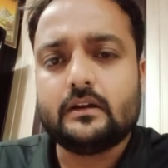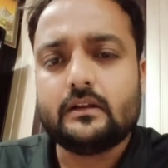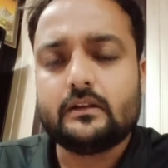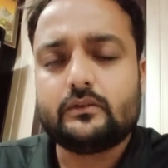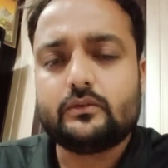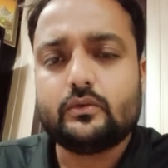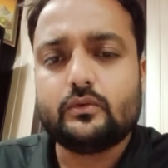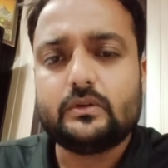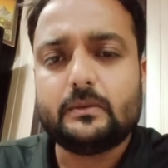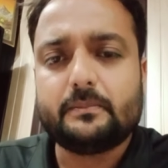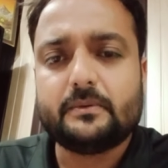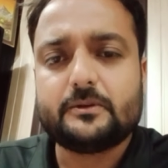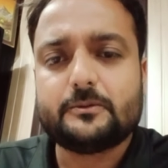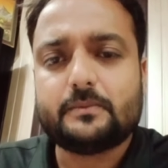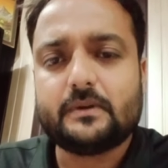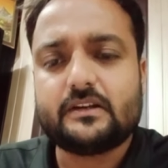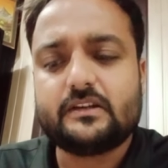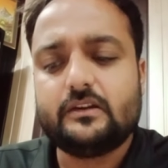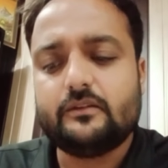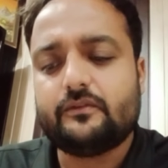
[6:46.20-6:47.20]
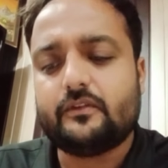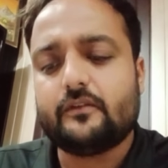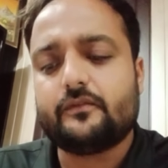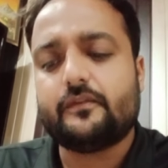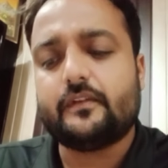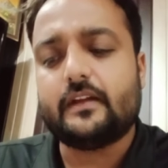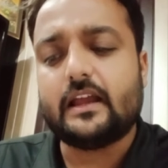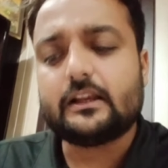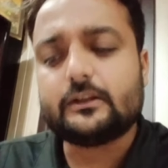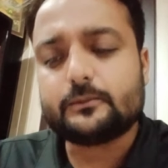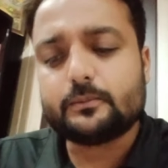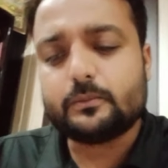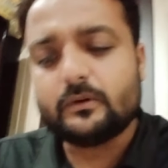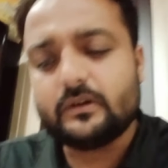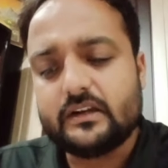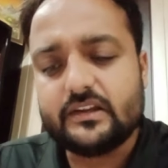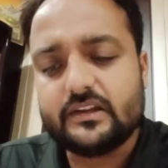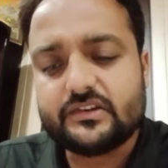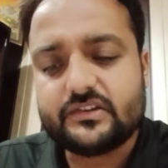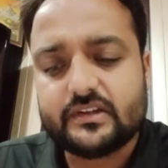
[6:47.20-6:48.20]
through the perspective of
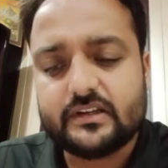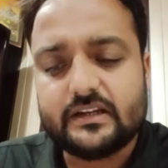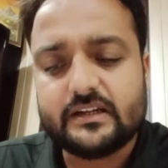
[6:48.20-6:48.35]
exploration.